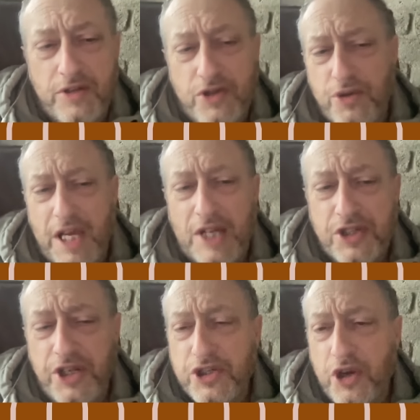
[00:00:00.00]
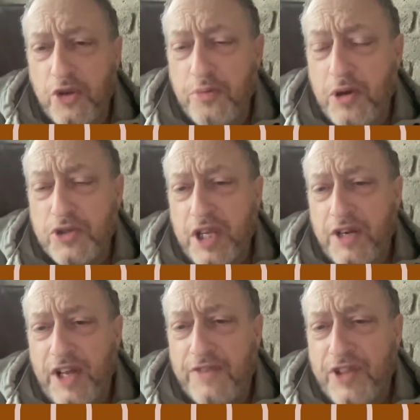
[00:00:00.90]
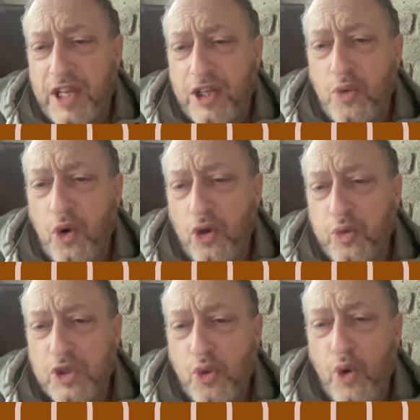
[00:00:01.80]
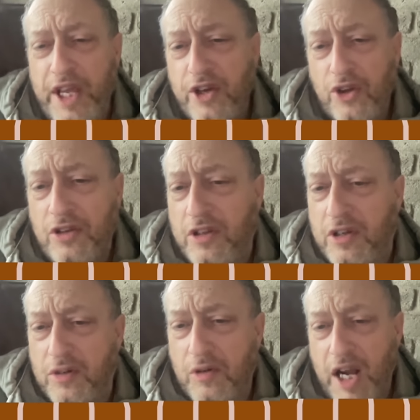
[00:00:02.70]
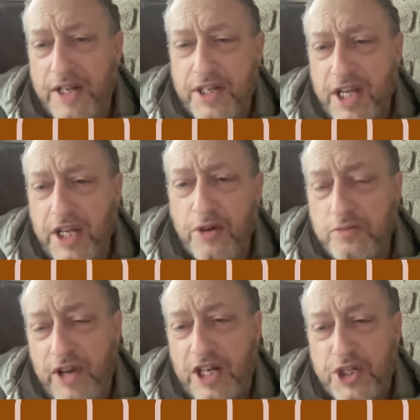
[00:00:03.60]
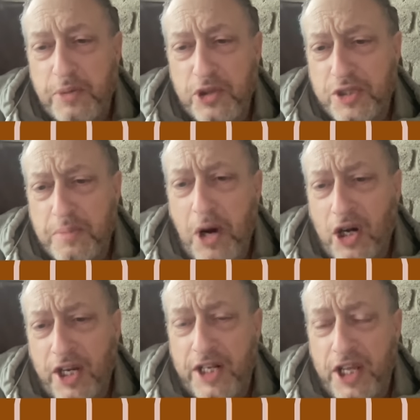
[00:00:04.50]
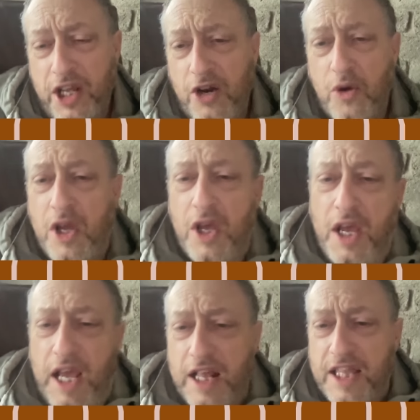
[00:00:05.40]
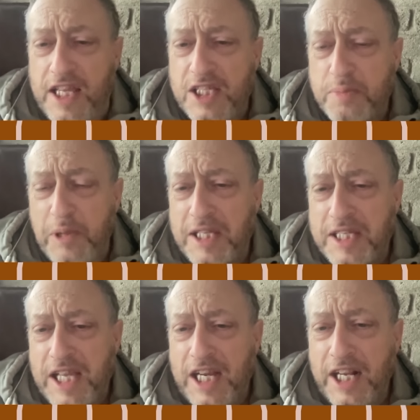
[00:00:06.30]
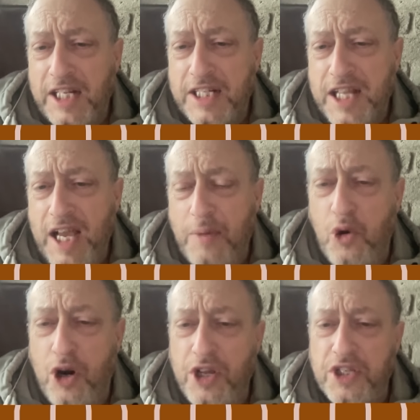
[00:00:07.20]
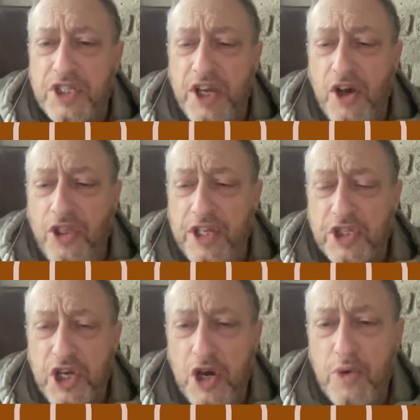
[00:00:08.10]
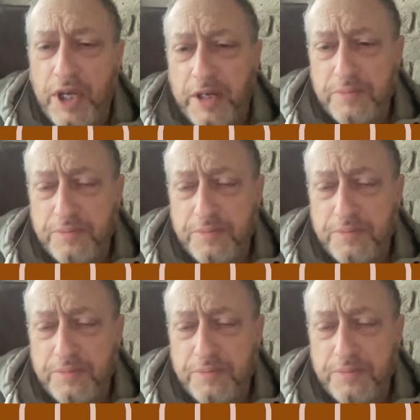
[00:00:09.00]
two thousand years ago, the most innovative thing in the world was a wheel, right? To take your vegetables to market. You know, at this split second in time, where do you see all this going?